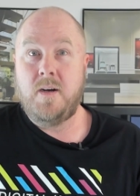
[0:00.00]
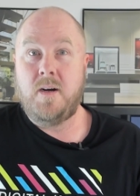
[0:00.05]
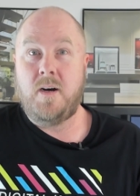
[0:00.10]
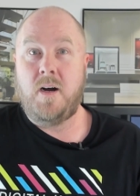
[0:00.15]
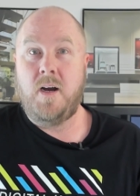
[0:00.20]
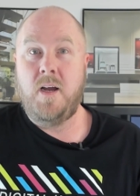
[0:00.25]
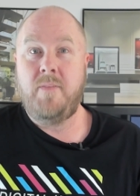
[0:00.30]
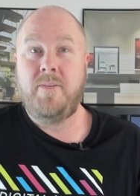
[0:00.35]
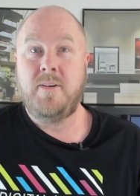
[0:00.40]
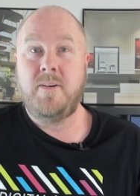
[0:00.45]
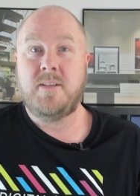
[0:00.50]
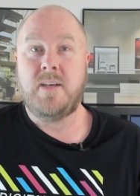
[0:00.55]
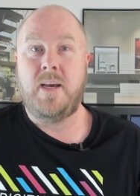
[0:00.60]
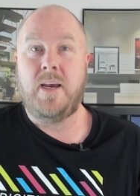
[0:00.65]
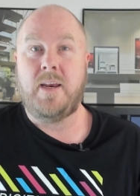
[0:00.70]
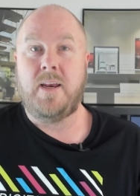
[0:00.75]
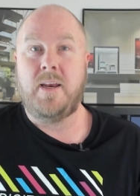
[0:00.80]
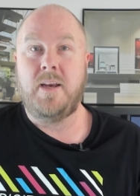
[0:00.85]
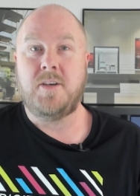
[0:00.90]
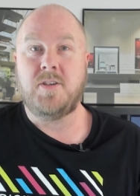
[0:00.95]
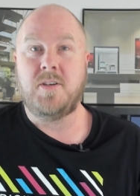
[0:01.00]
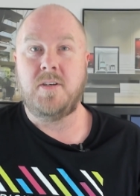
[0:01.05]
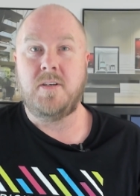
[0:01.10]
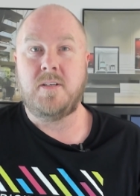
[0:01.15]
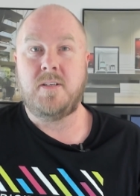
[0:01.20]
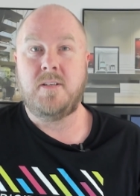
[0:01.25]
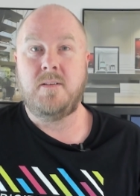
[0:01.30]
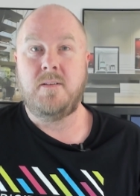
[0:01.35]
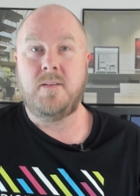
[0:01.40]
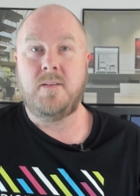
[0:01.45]
I even take
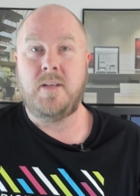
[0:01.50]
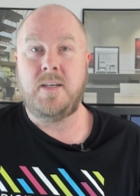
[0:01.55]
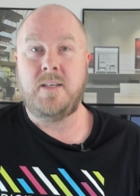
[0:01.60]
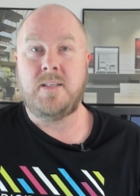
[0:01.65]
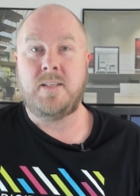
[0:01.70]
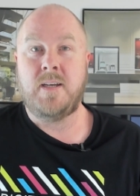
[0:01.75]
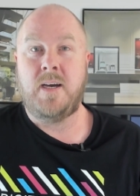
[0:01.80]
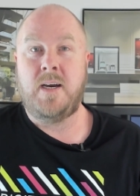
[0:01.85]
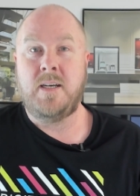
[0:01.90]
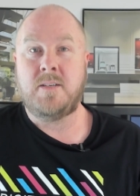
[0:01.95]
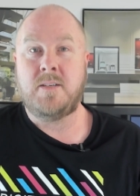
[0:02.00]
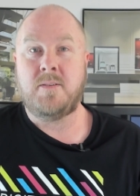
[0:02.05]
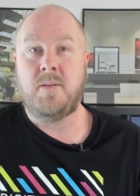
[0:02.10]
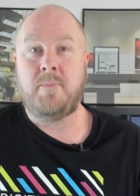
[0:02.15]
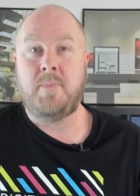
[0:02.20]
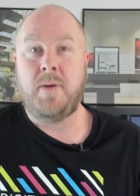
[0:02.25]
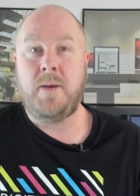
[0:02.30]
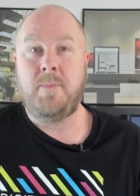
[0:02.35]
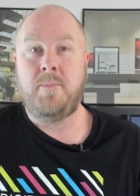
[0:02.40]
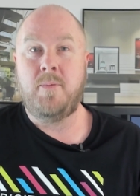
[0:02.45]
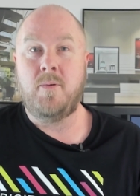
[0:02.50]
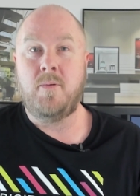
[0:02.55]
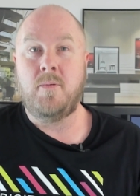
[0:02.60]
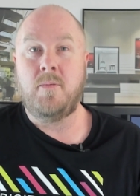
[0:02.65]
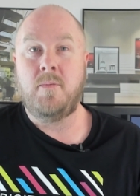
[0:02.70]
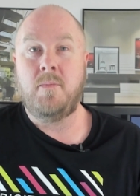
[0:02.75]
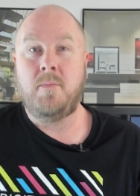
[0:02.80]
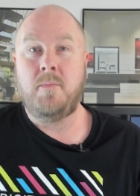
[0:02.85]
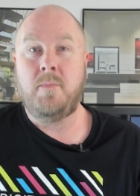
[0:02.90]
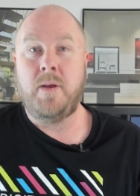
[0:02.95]
issues these days with
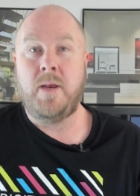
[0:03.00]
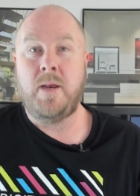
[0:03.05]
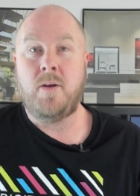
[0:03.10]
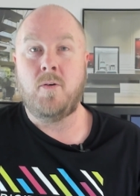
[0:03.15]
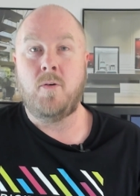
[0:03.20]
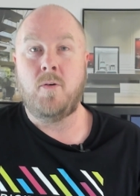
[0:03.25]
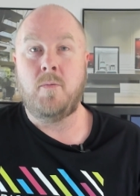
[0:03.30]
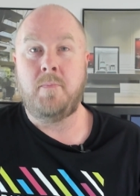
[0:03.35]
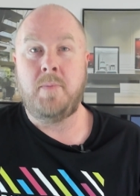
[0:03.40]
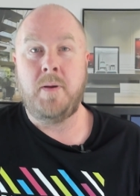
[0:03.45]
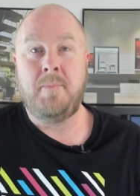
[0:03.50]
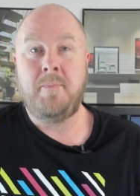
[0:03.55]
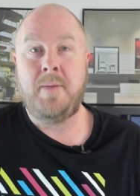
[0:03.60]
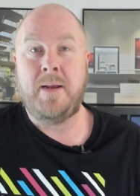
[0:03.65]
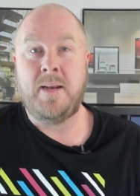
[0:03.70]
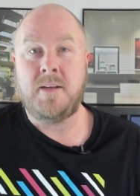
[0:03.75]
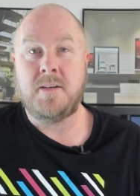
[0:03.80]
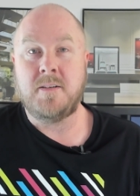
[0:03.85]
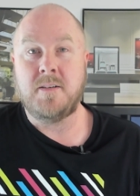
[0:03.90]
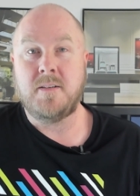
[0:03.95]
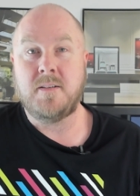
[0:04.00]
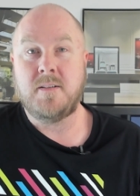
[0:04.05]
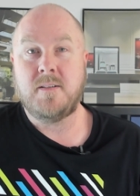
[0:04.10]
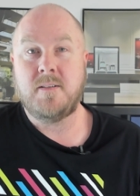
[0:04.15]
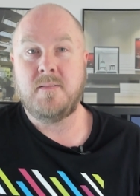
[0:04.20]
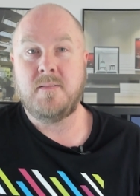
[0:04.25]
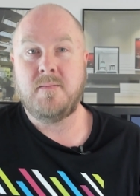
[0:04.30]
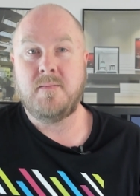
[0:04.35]
people being called BIM managers.